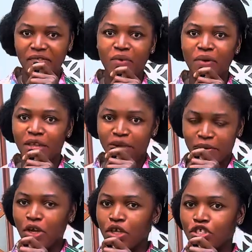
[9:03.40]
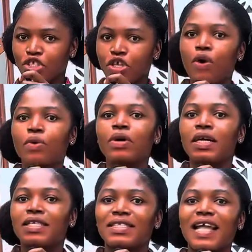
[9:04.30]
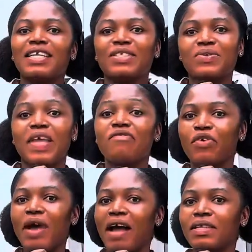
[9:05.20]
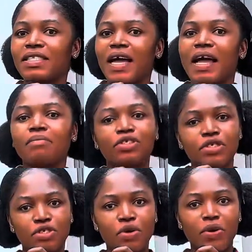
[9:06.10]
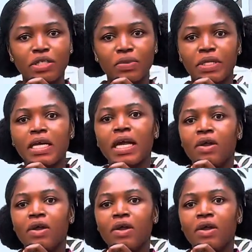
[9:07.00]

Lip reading: I were you. So if you have the time, just go and do it.